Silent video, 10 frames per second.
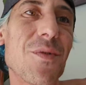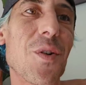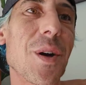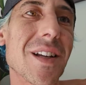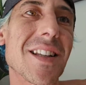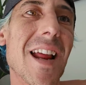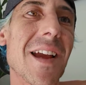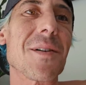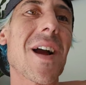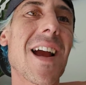it for you
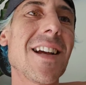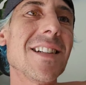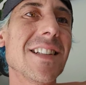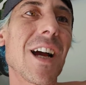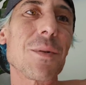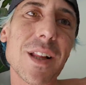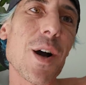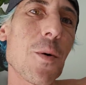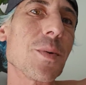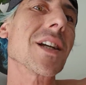today, okay? I really
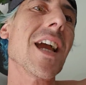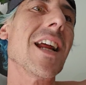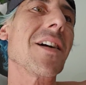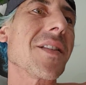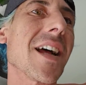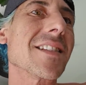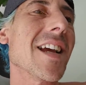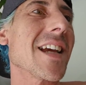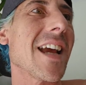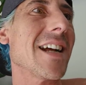hope you get it on that
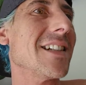ticket.